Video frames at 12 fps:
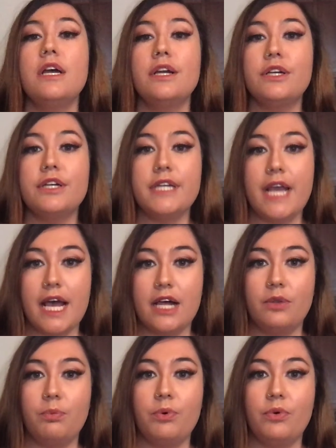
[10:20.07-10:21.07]
could
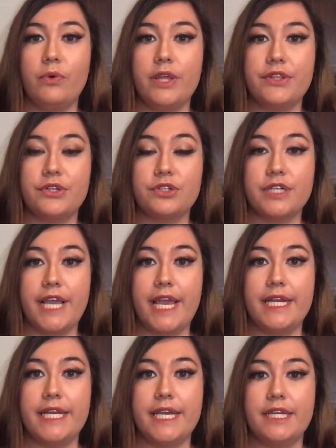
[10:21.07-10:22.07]
help with
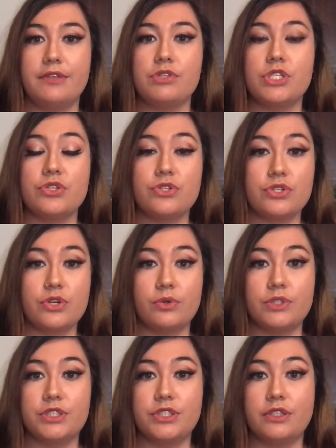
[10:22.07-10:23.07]
creating
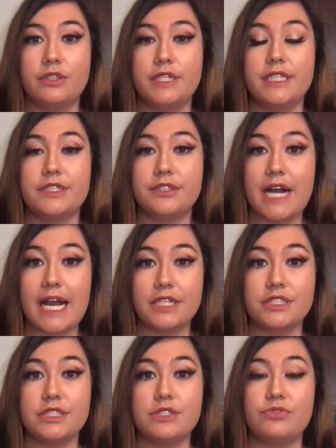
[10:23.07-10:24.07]
social
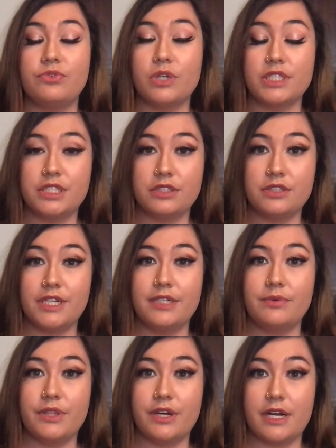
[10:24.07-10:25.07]
interactions for children
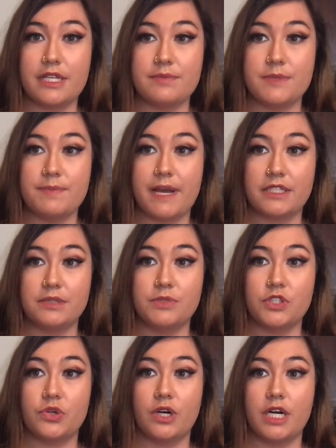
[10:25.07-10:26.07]
with autism spectrum
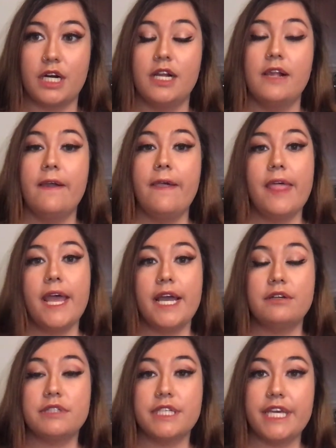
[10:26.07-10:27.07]
disorder
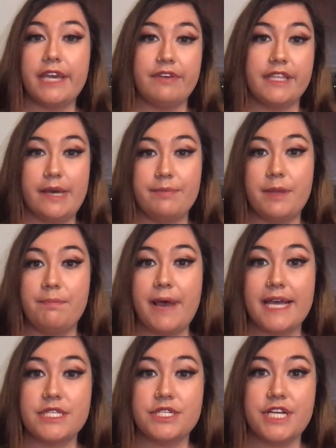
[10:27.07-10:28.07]
and really giving them the
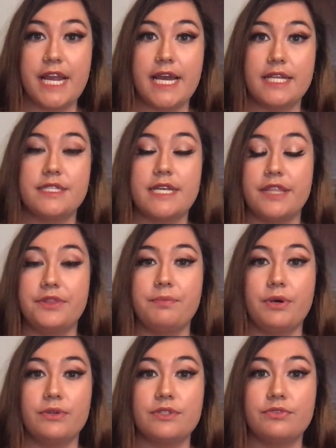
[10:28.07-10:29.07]
best chance at the
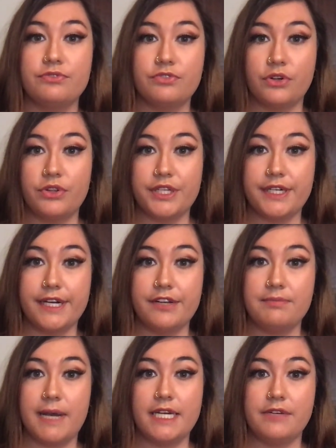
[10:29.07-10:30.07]
most full theory of
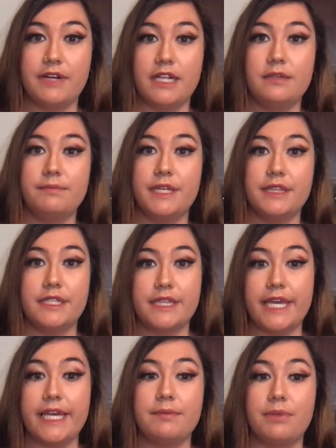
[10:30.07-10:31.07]
mind development that
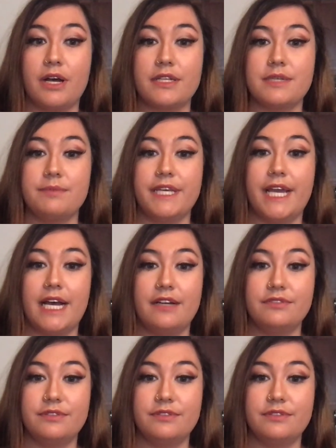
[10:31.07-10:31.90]
they can possibly have.